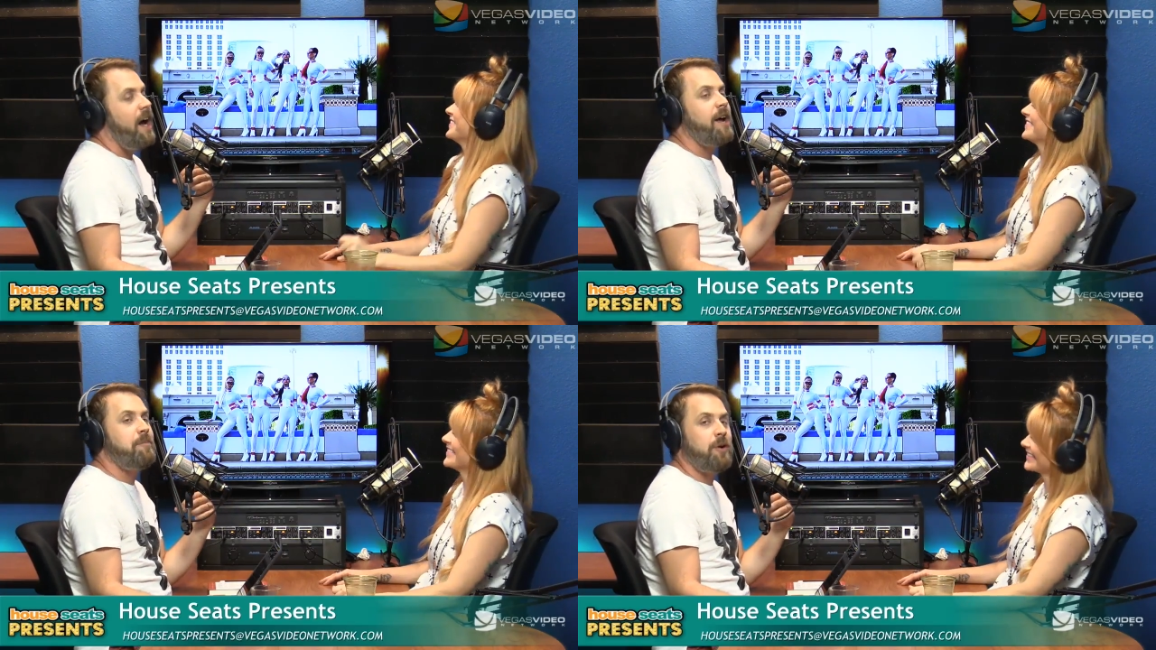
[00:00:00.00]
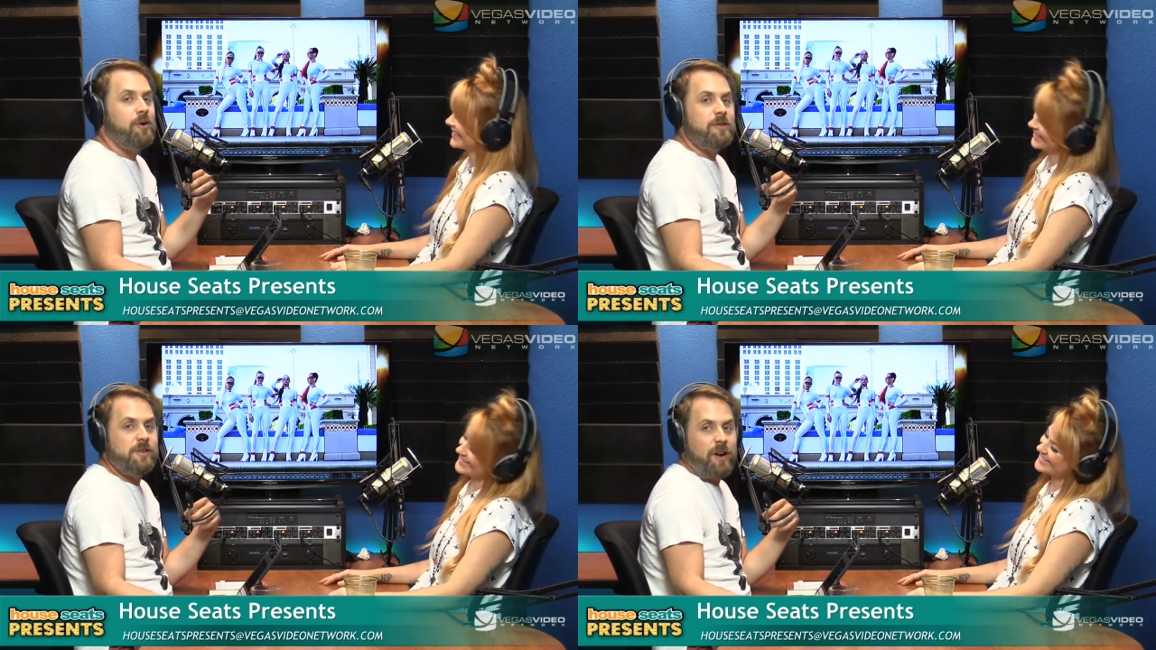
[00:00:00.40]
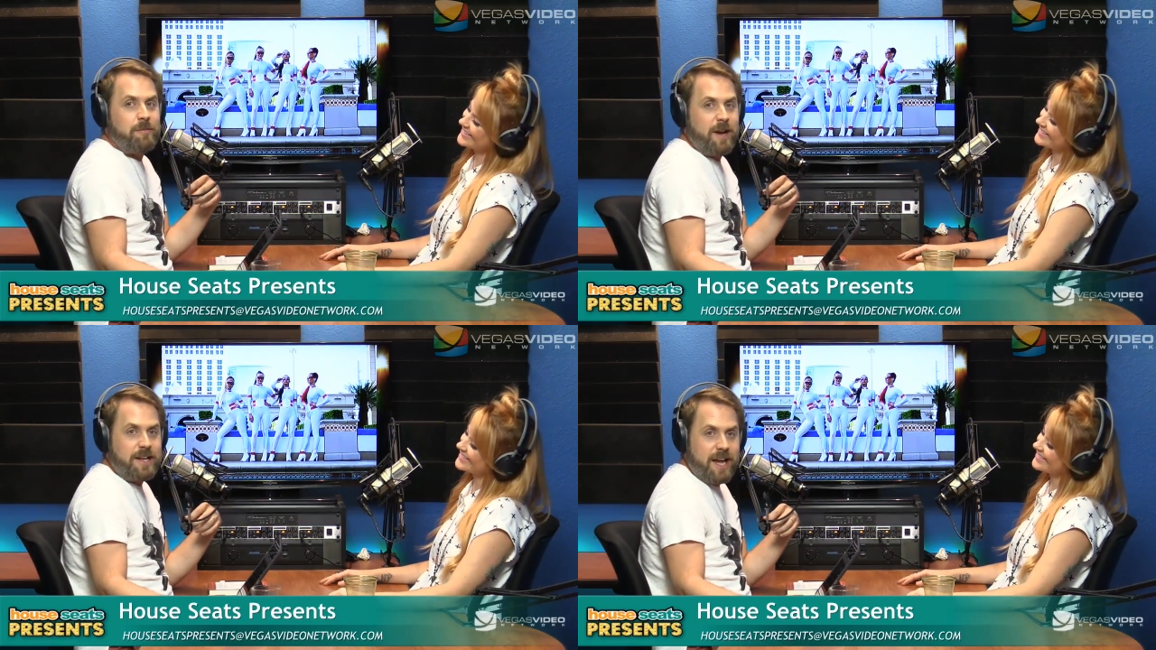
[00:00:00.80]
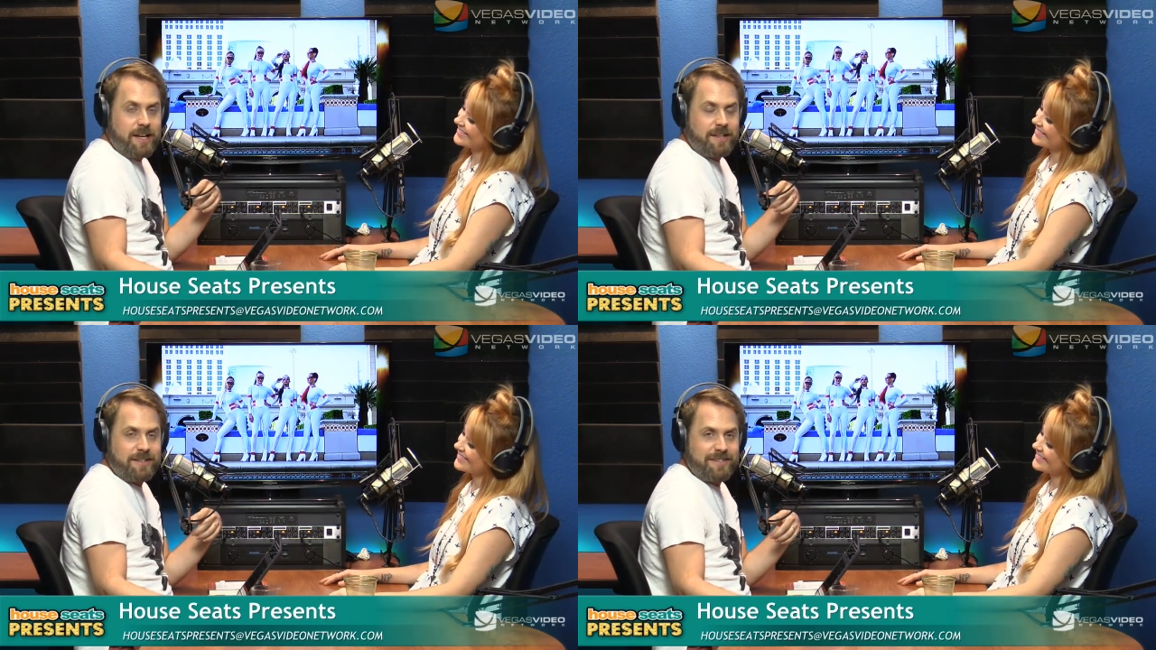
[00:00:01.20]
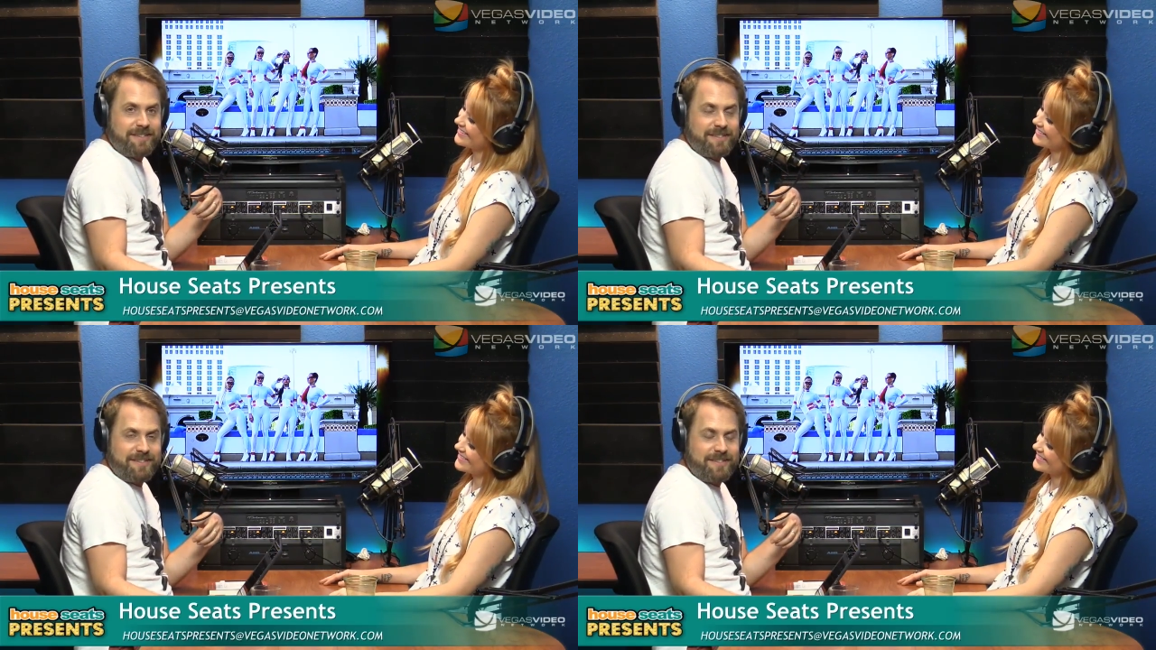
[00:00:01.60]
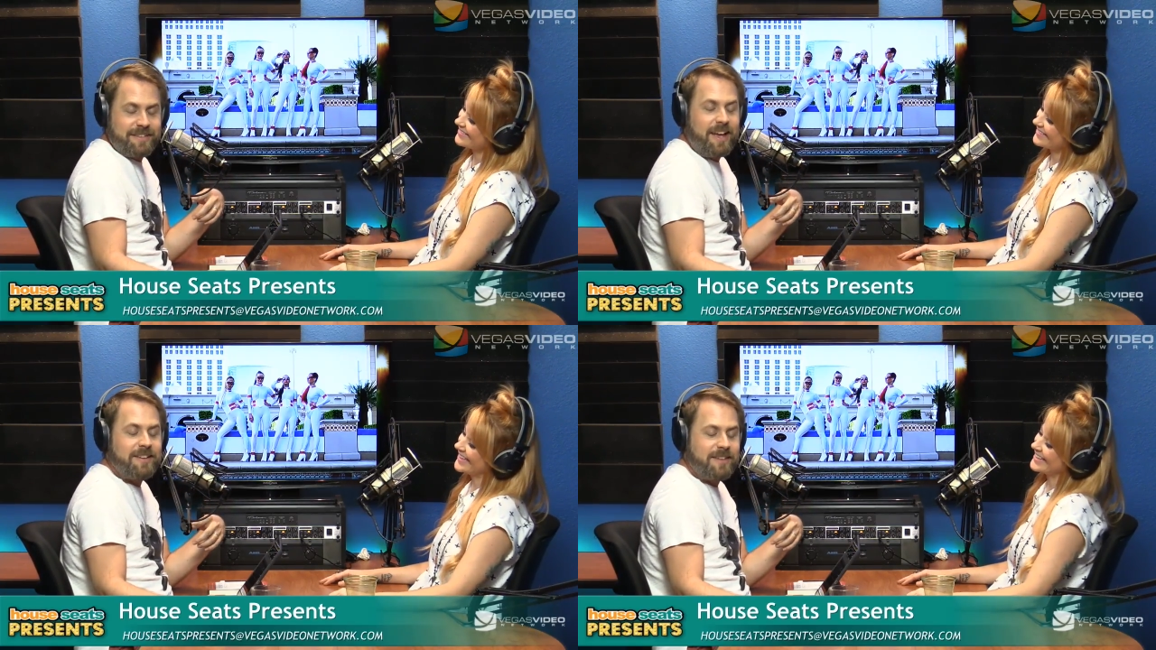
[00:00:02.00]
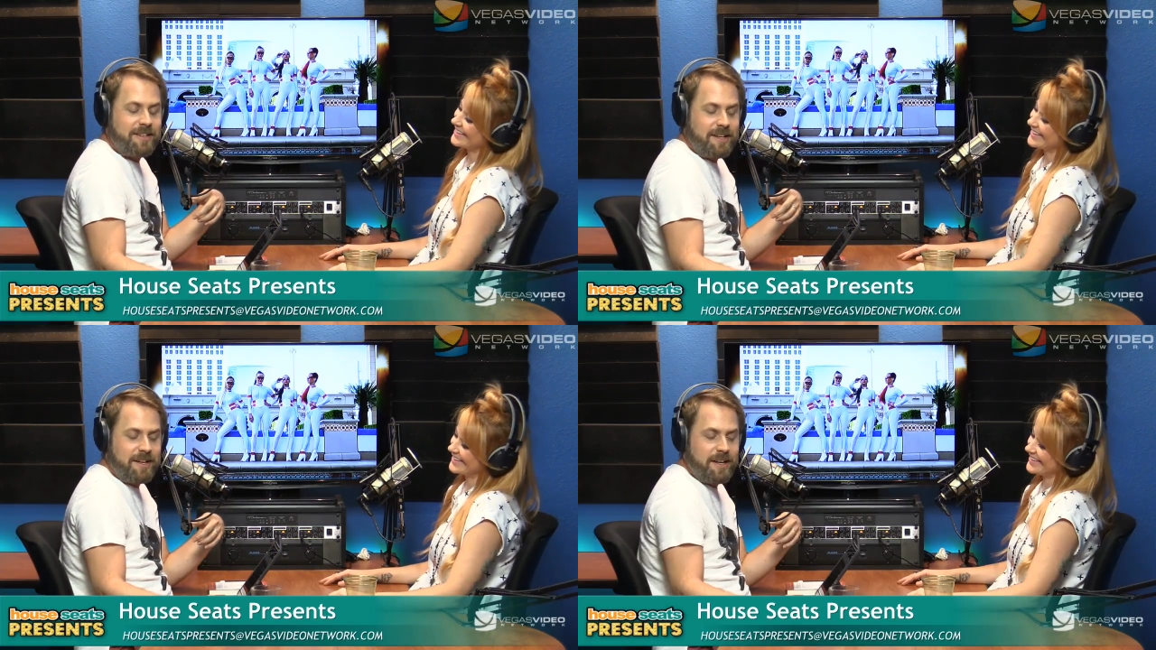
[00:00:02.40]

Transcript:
Speaker 1: I had pearls around my neck. Yes, I did.